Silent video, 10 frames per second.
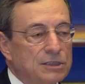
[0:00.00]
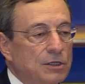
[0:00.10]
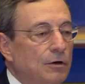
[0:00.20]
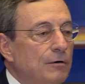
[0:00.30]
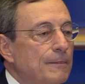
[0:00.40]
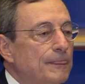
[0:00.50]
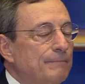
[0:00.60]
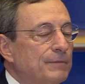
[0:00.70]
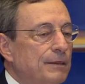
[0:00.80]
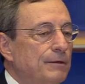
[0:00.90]
So
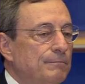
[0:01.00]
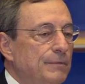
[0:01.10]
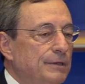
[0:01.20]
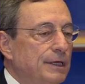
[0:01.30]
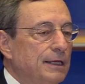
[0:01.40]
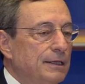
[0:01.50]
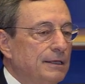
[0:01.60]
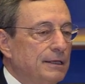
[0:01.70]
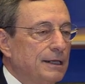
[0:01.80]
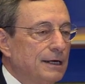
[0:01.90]

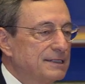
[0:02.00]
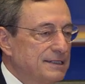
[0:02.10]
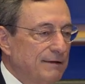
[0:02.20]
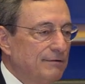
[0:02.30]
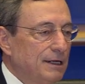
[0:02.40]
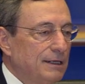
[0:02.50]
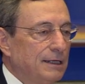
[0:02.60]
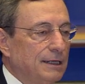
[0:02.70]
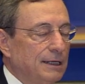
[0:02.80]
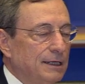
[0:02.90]
there are several